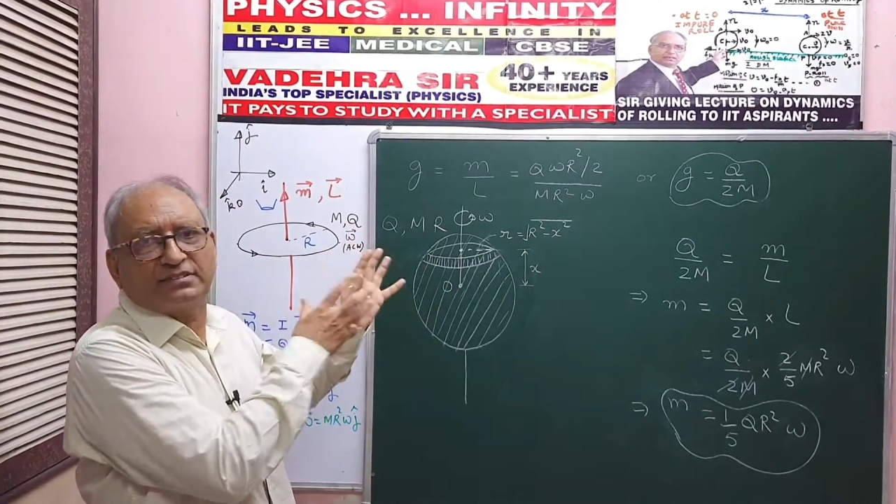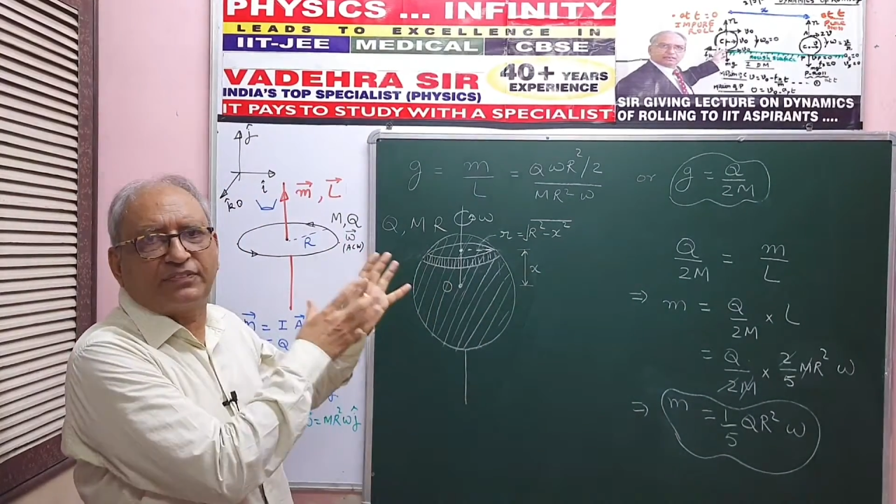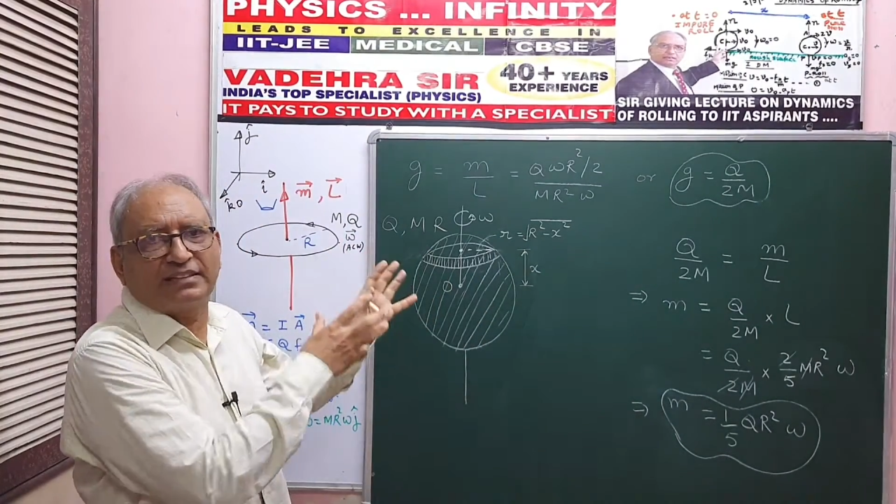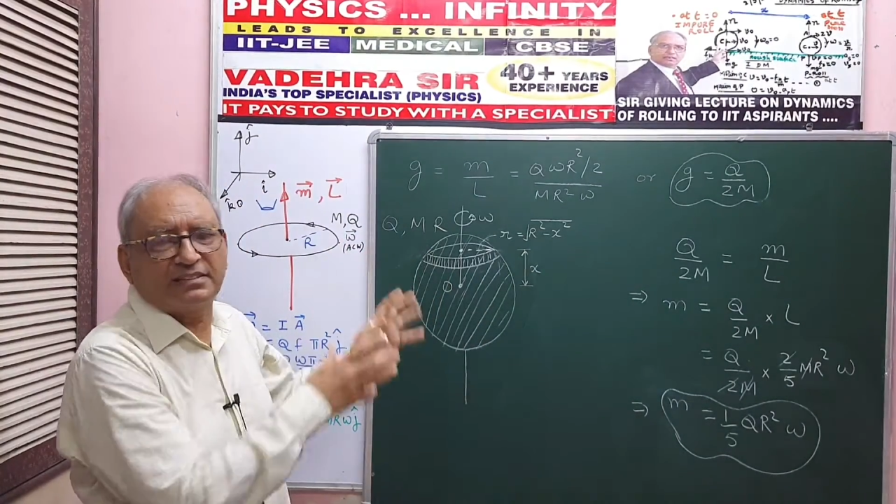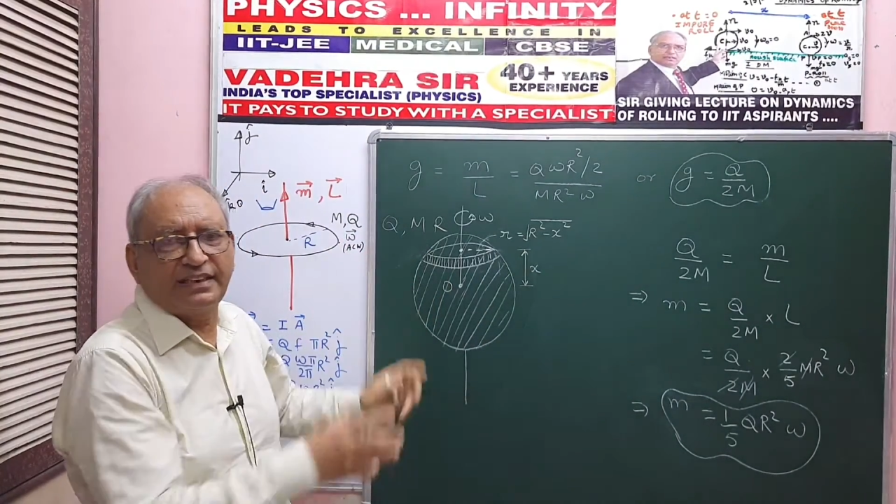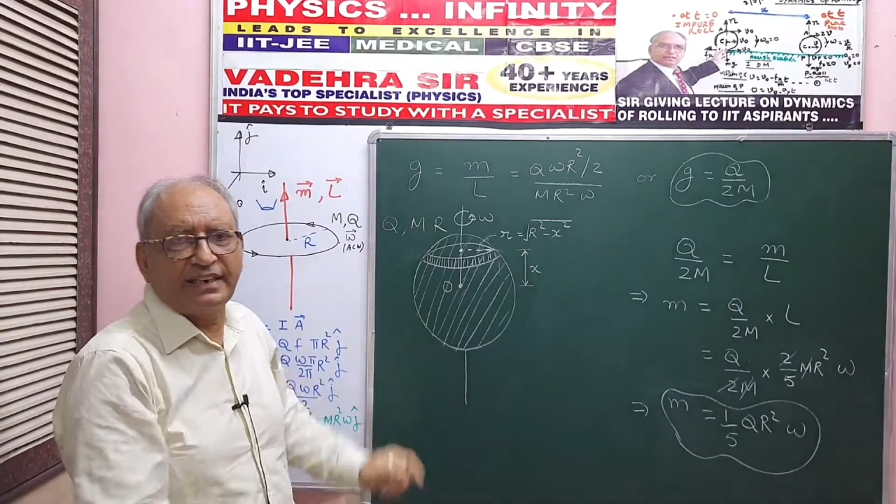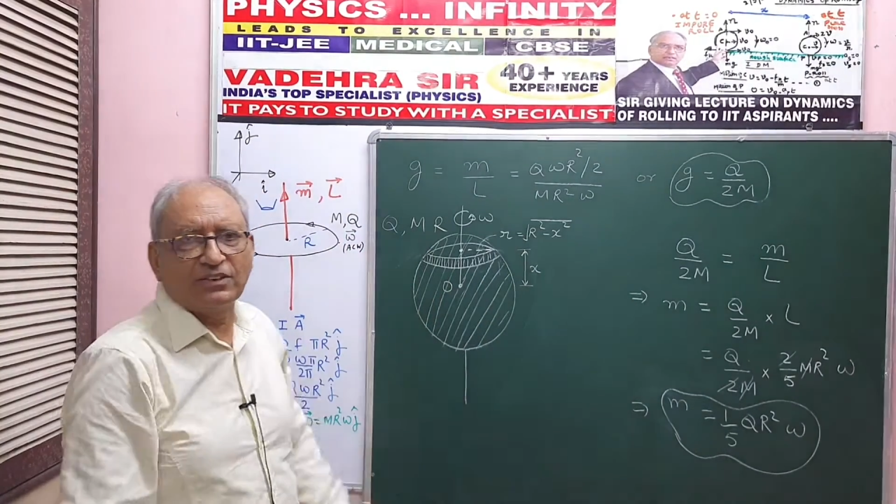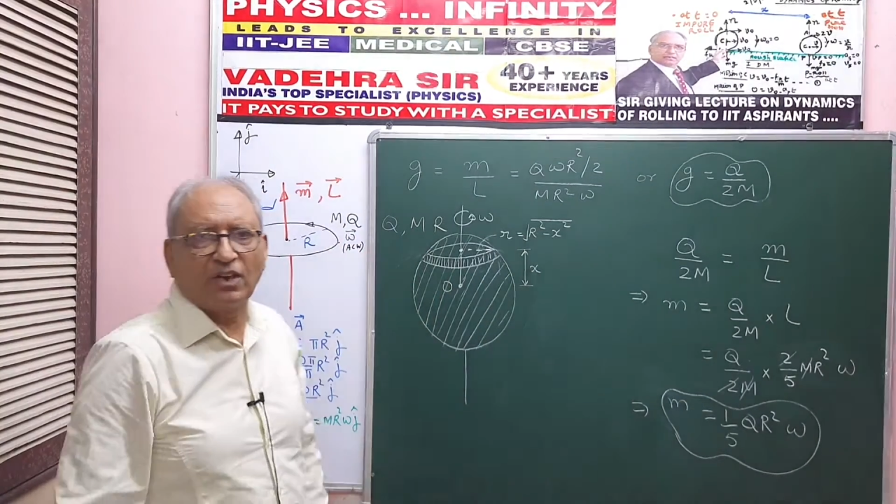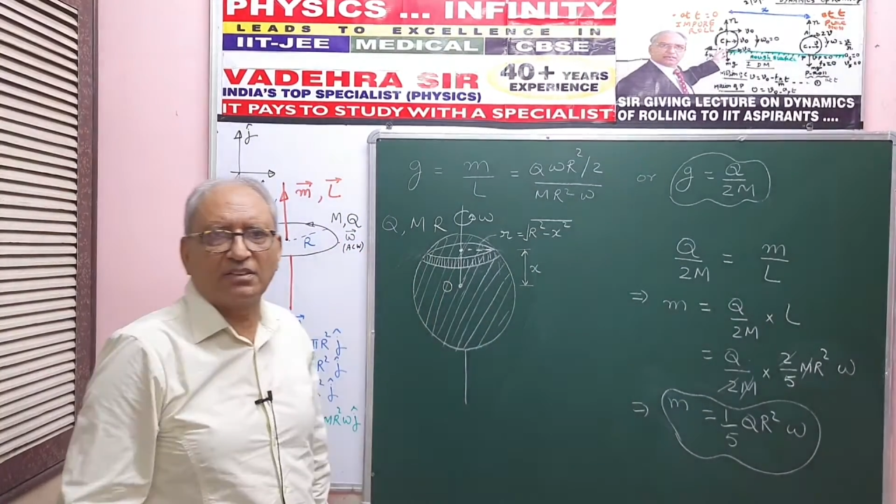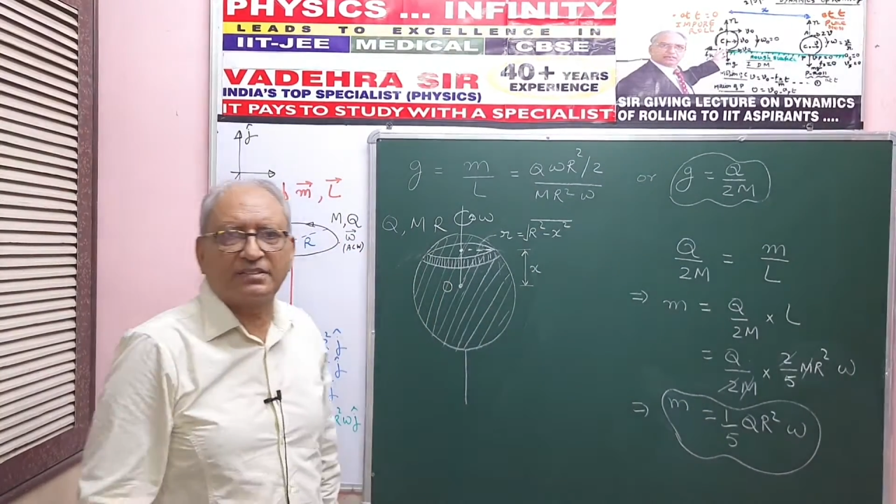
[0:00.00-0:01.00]
fascinating
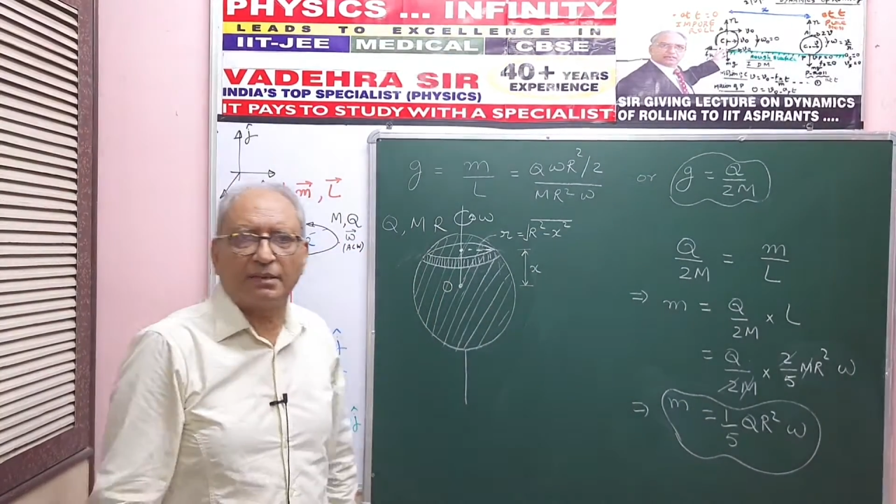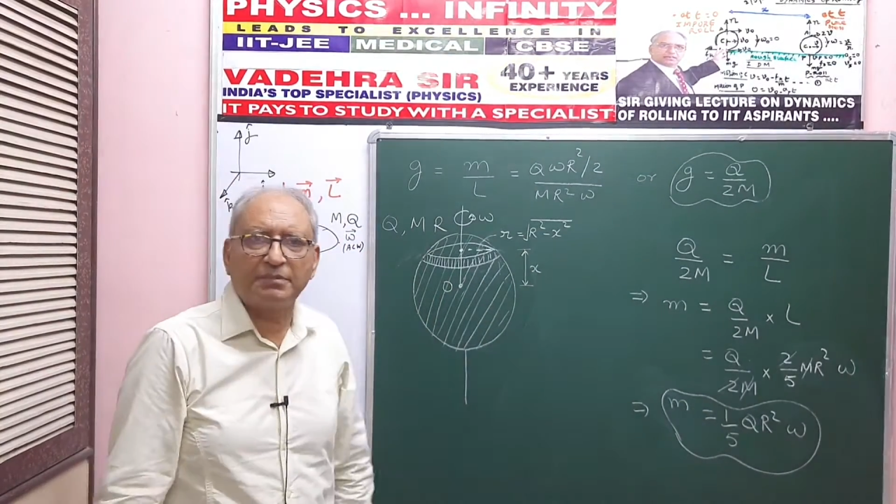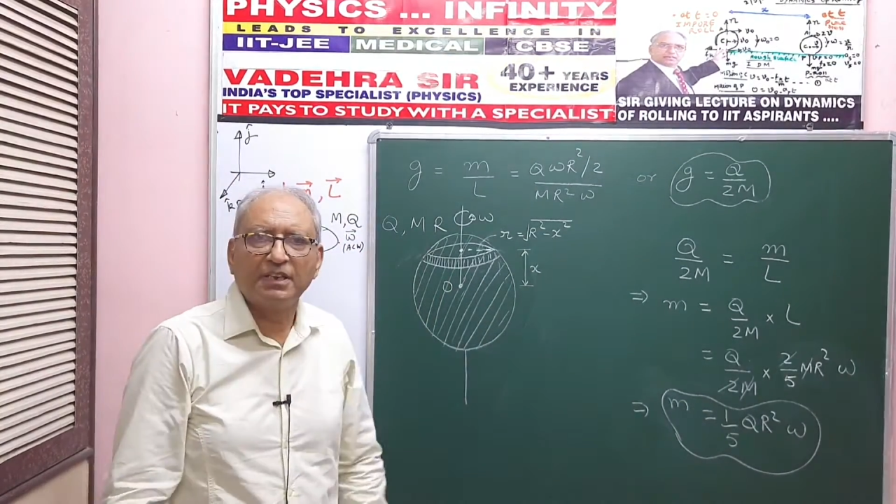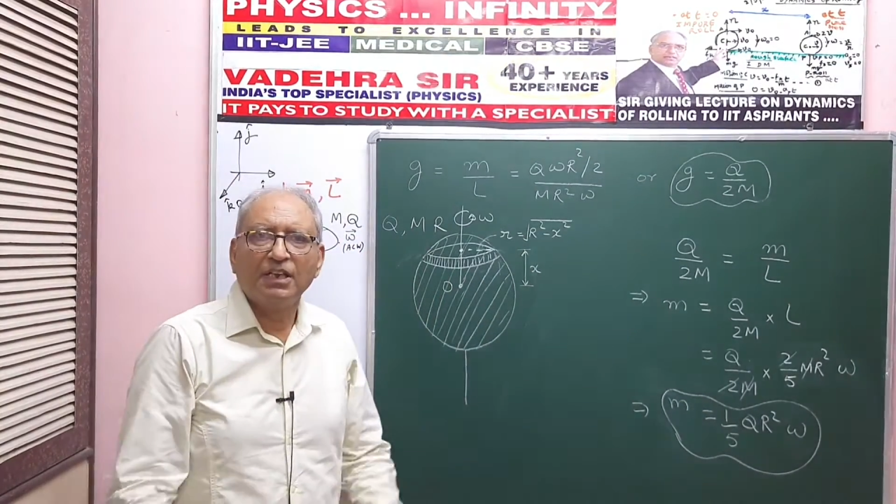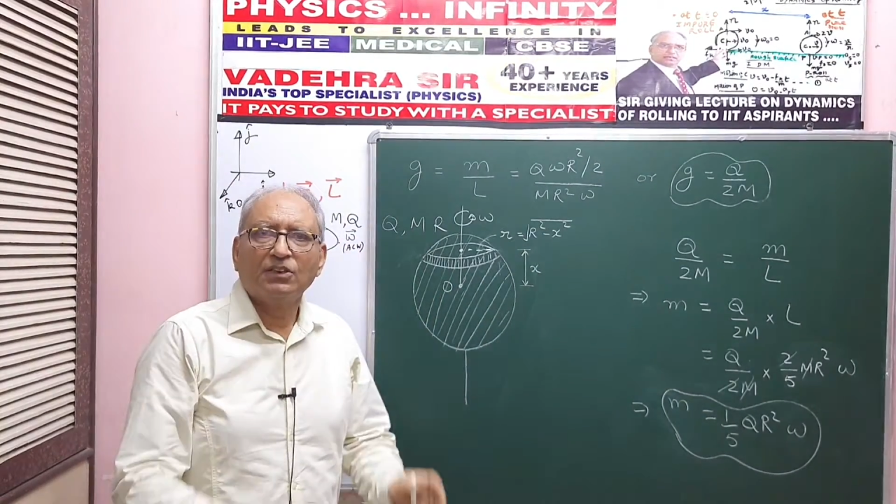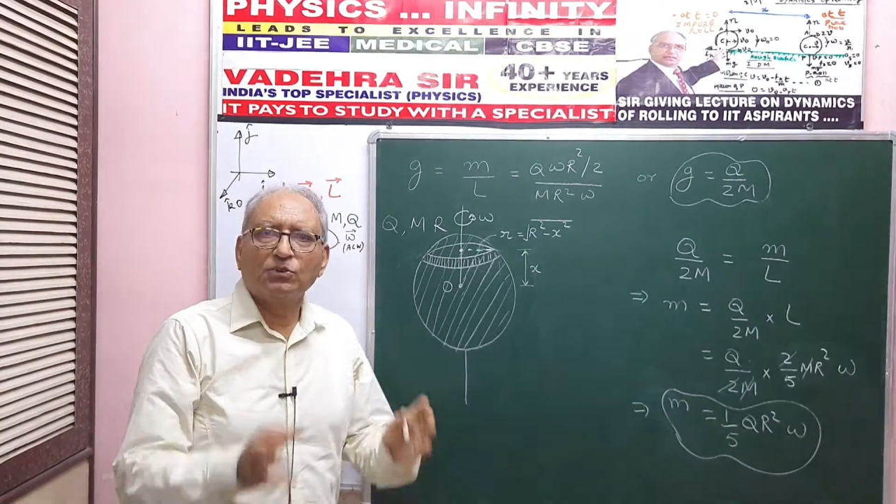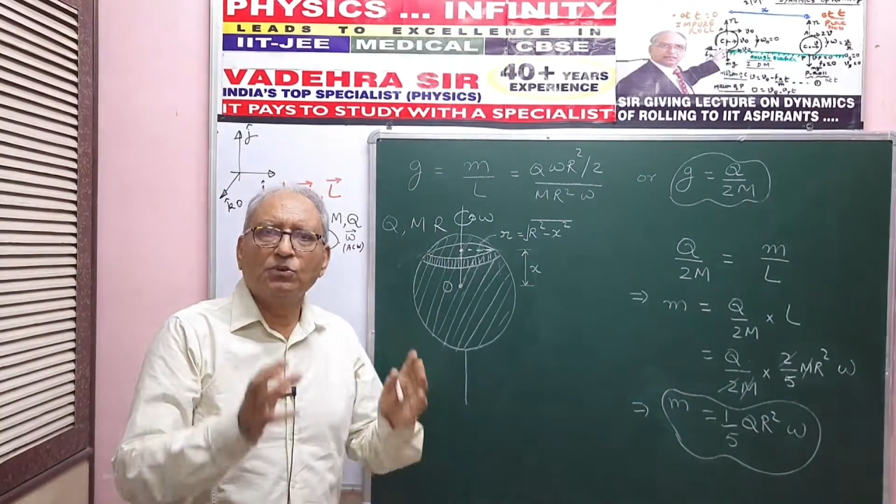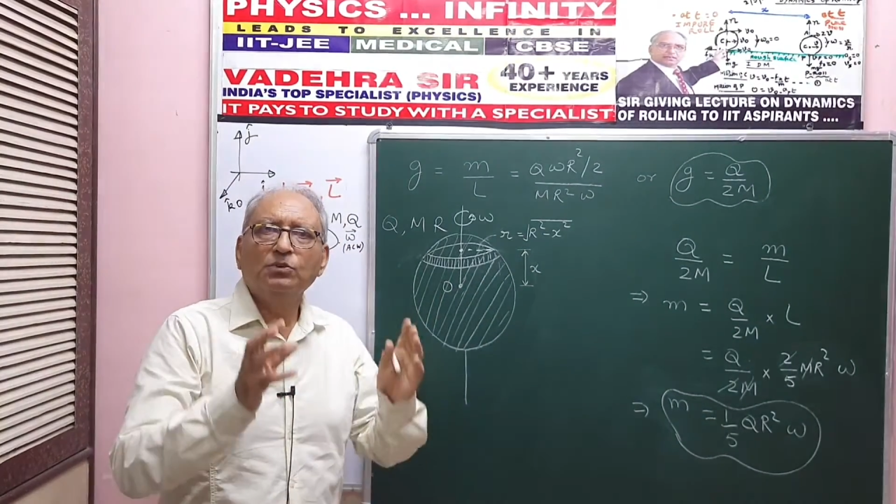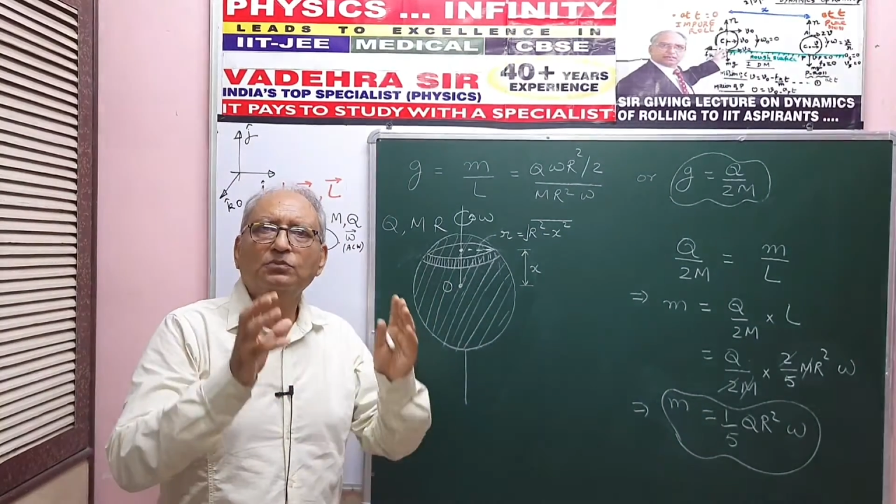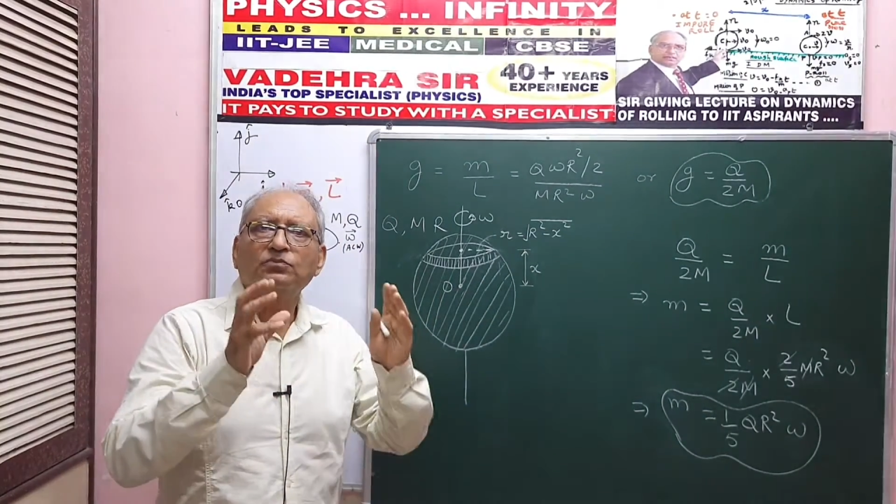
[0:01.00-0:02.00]
concept to